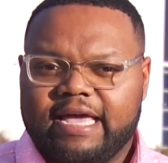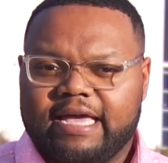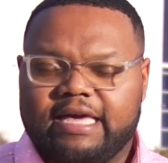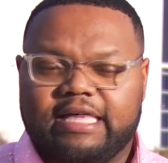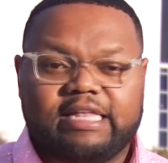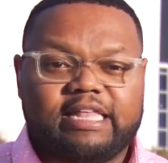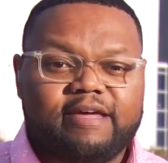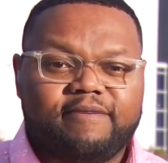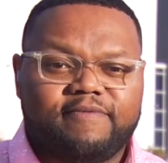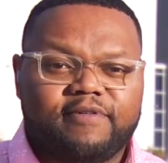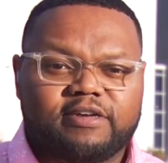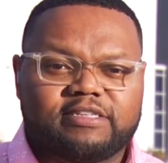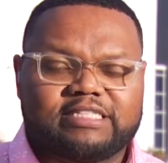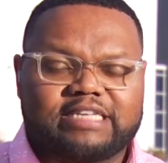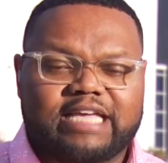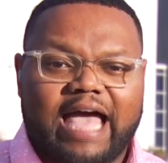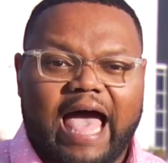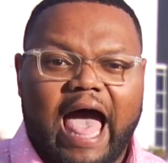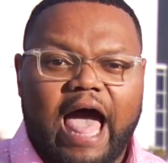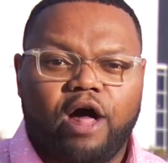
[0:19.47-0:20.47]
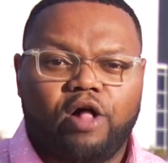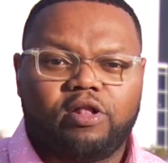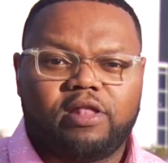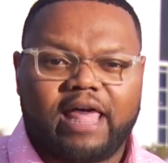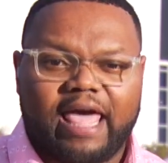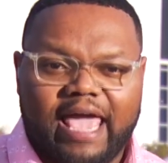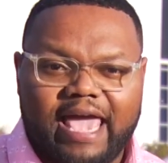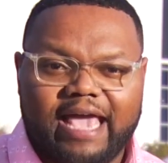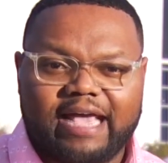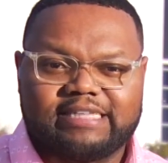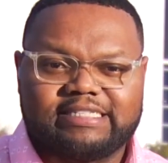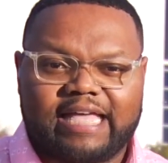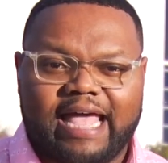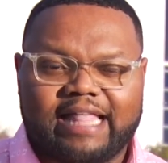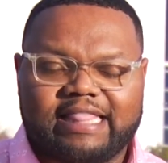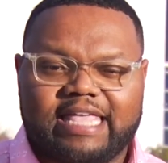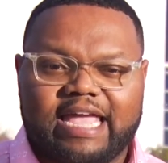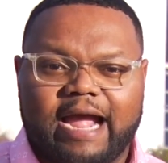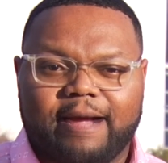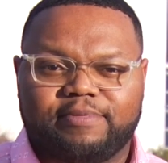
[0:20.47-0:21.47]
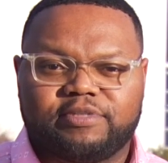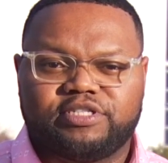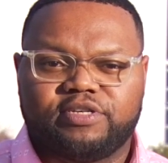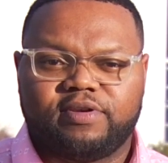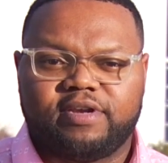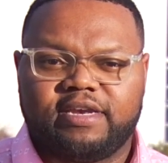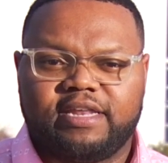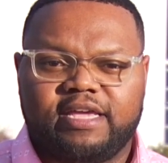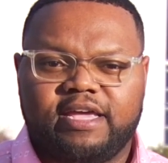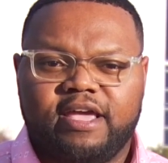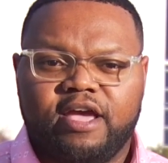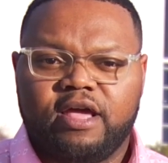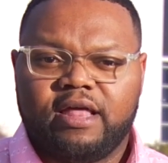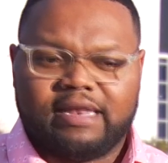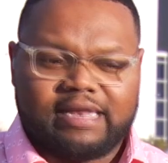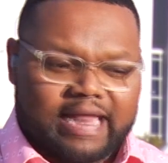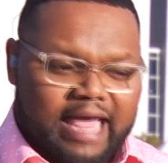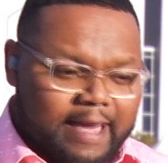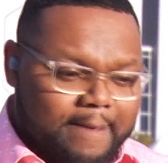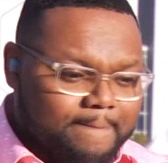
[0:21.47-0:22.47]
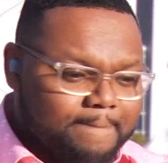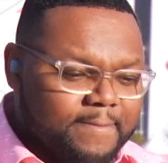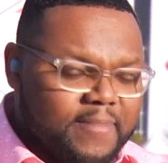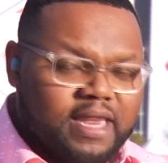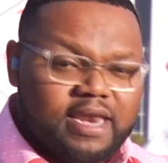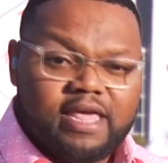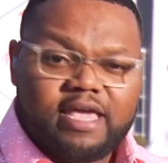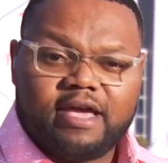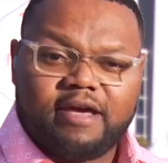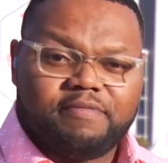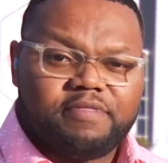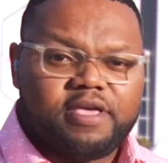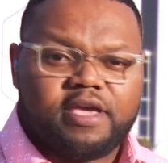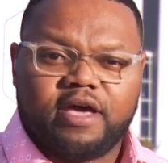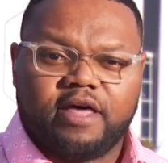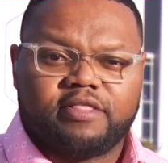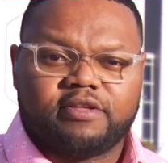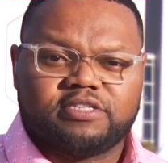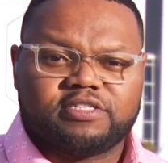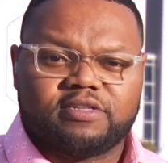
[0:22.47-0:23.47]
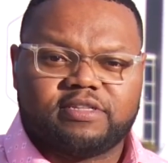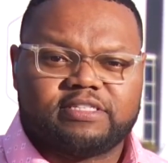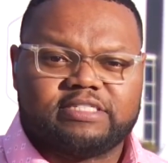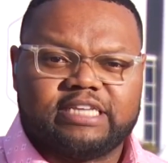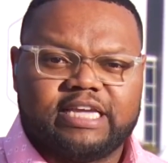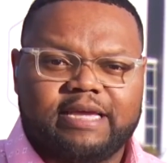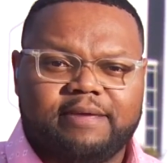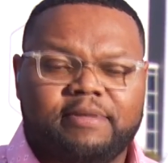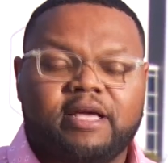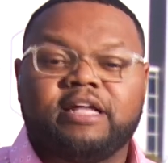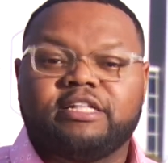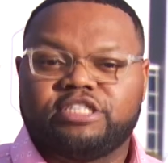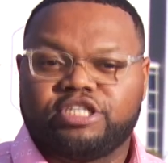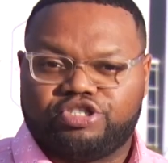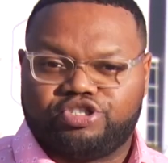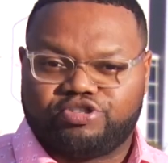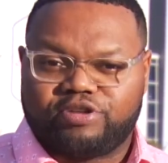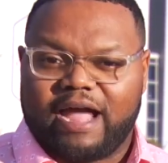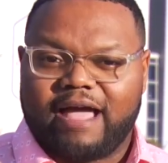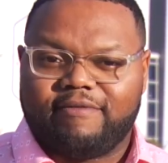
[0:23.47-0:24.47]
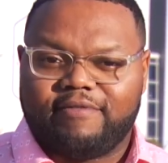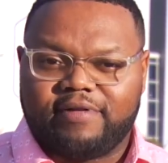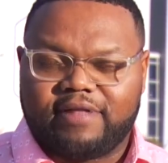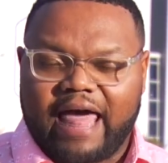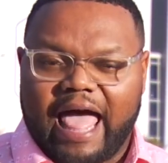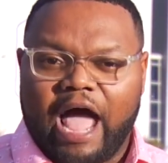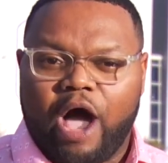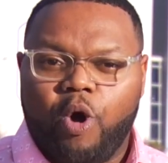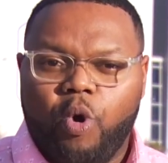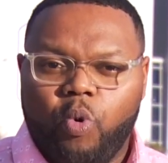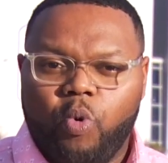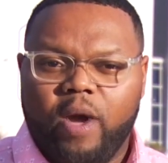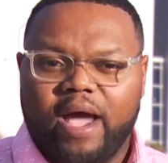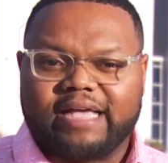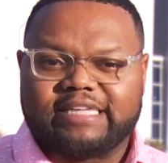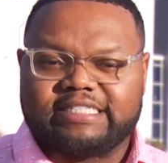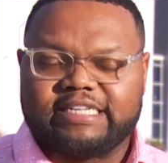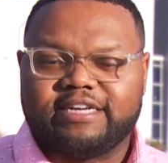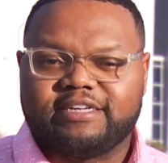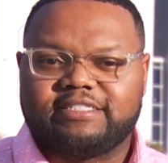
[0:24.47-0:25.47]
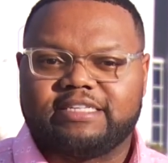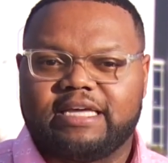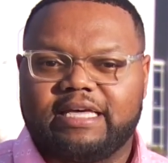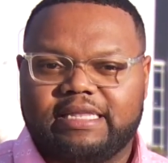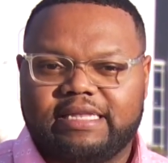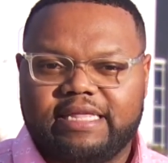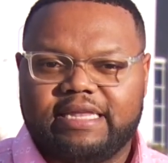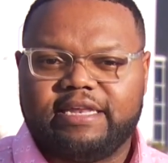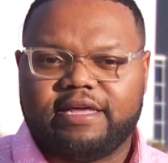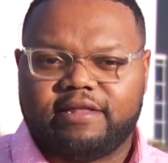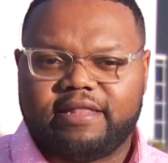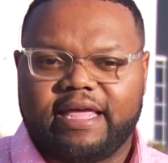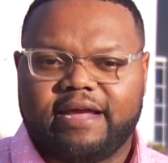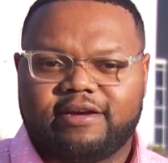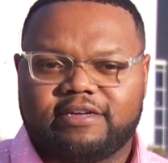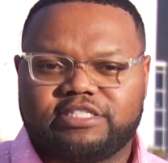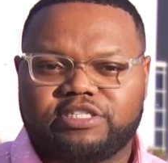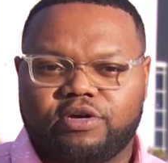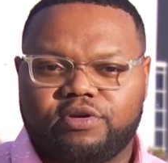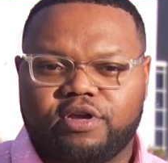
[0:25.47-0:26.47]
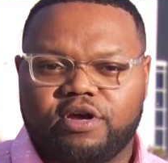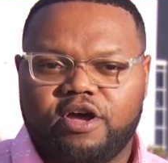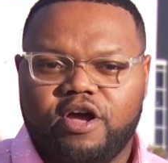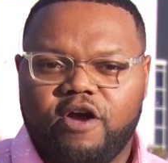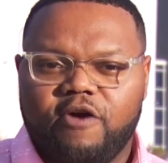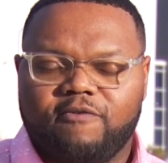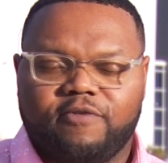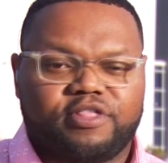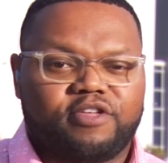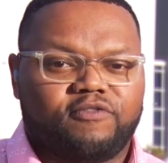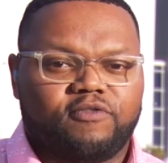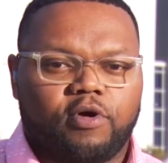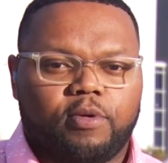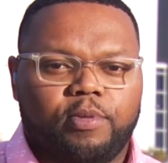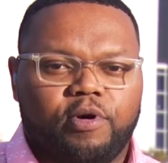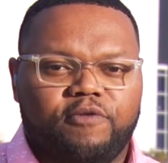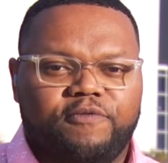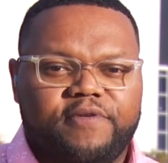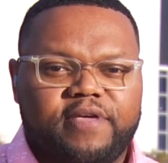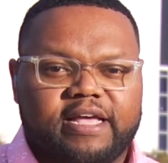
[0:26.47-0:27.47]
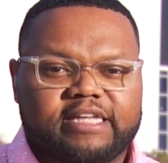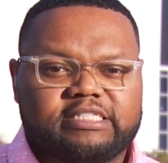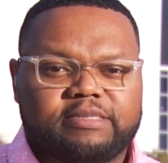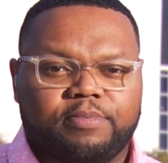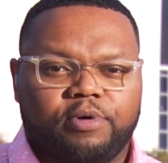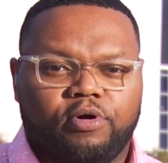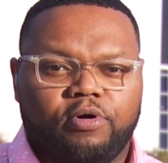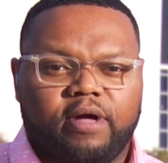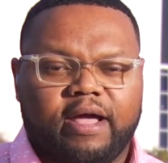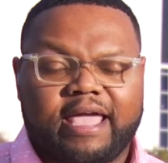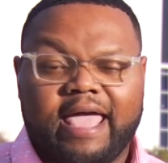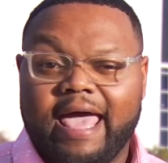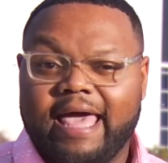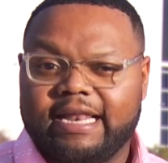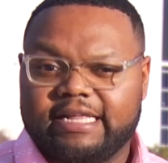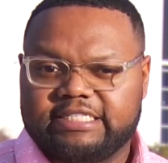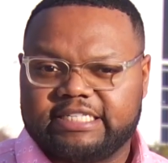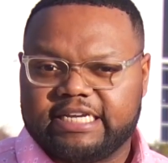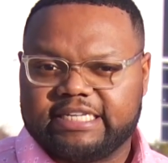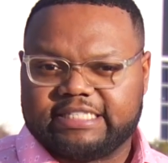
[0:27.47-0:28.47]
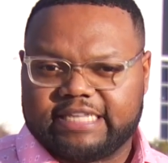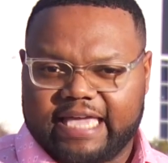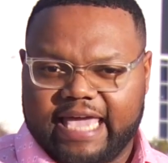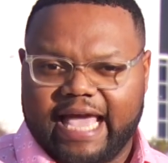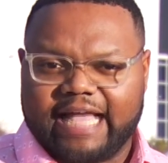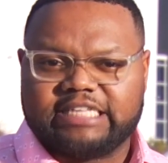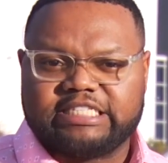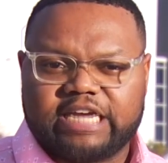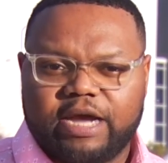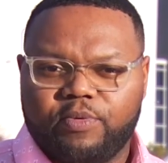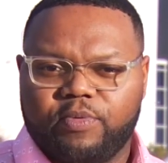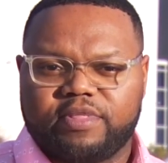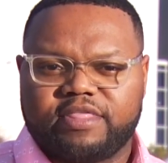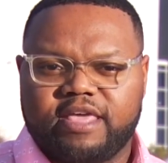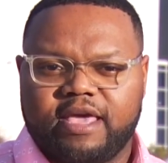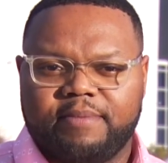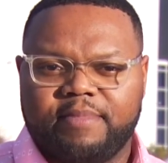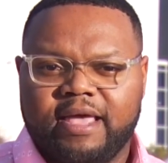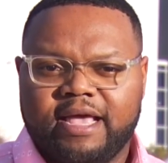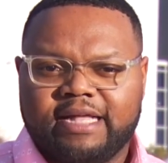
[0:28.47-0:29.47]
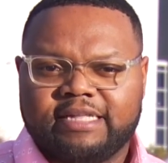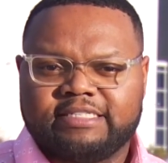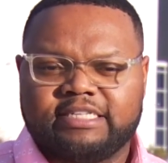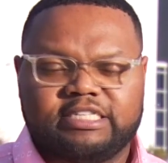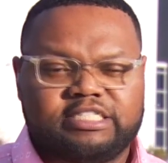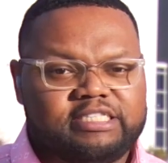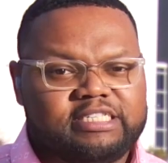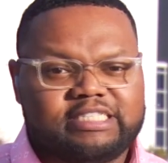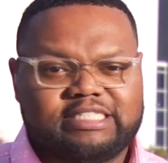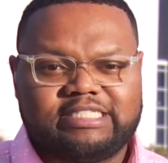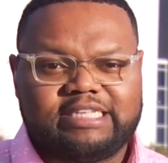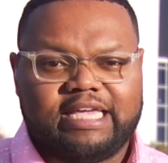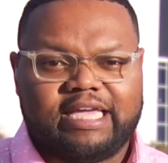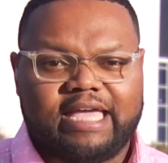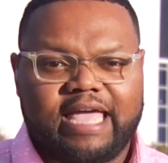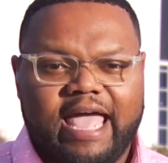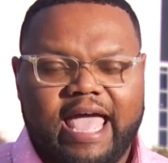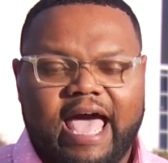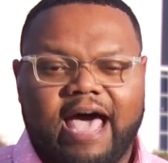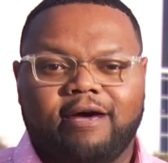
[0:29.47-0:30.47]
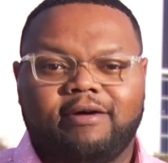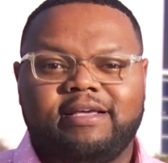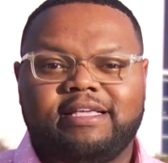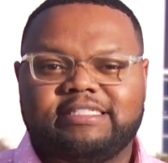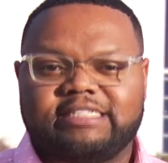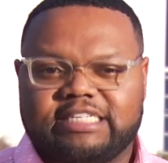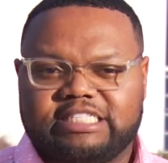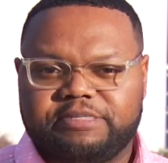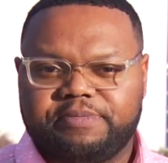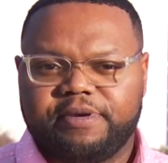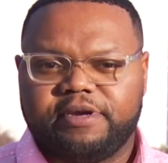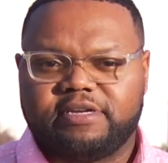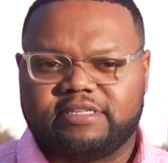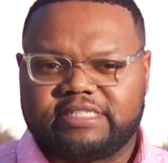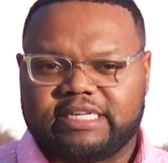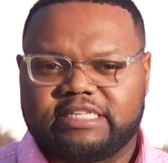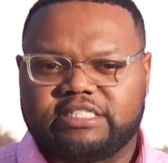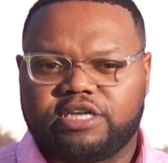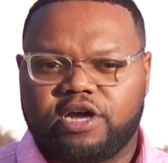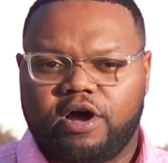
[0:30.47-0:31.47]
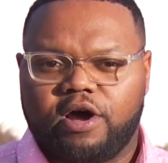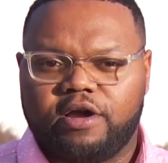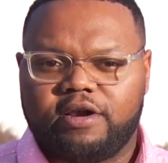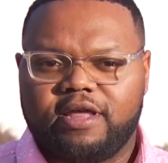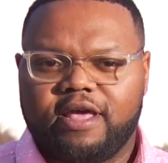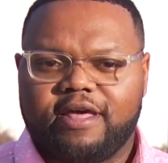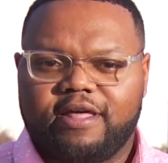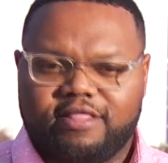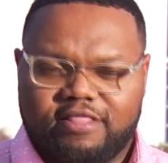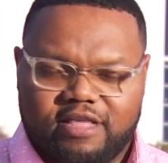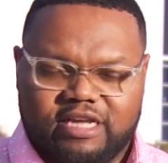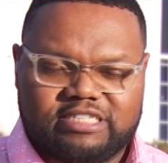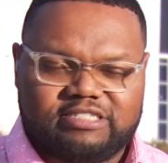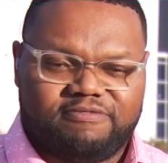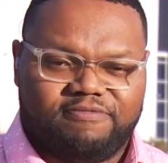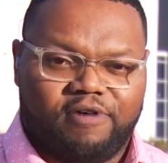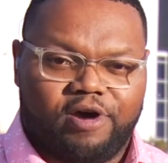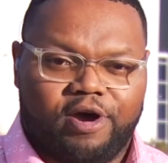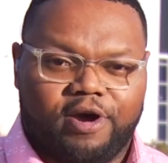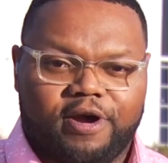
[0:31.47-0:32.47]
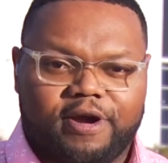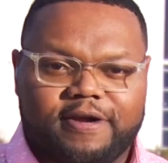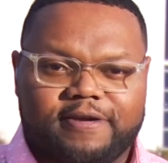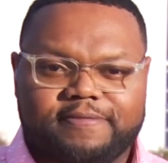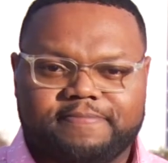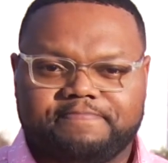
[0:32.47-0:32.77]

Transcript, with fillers: Glenvar's Kyle Hanks had the opportunity, like many of the others on the team, to travel out west here to Glendale, Arizona for the Vrbo Fiesta Bowl. I had a chance to catch up with him just to see how his experience has gone thus far.